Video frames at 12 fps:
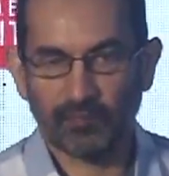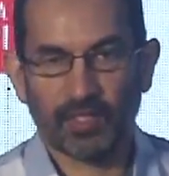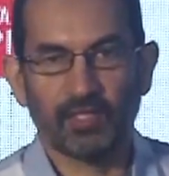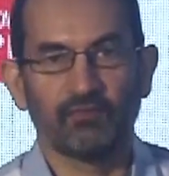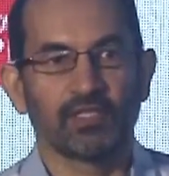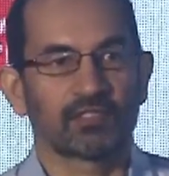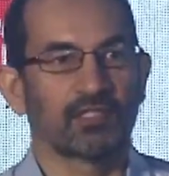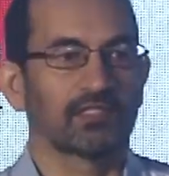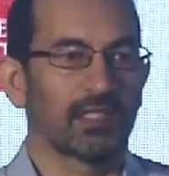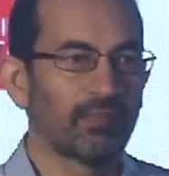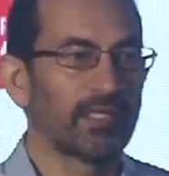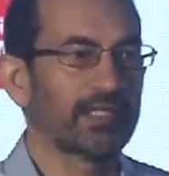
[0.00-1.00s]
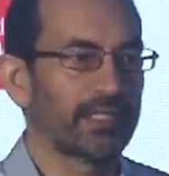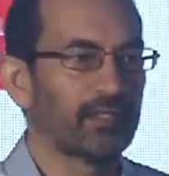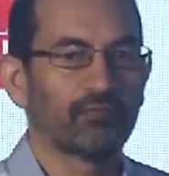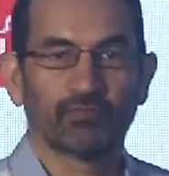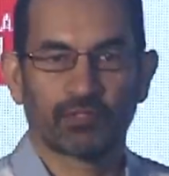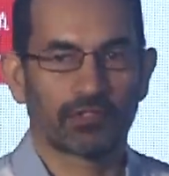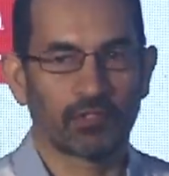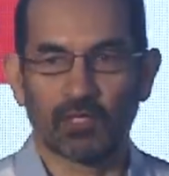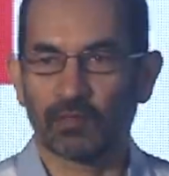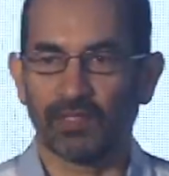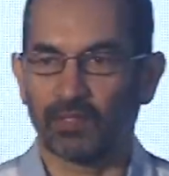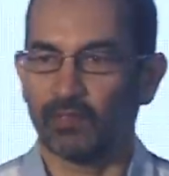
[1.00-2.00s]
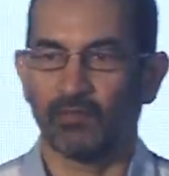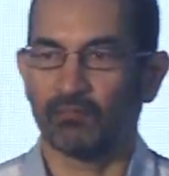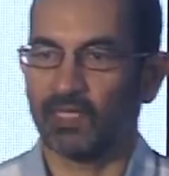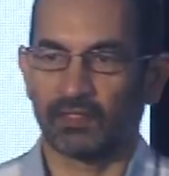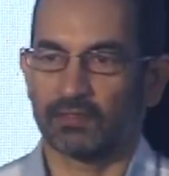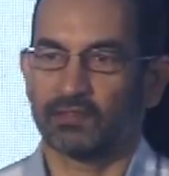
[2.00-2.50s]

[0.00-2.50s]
Investors' ability for stock picking on manager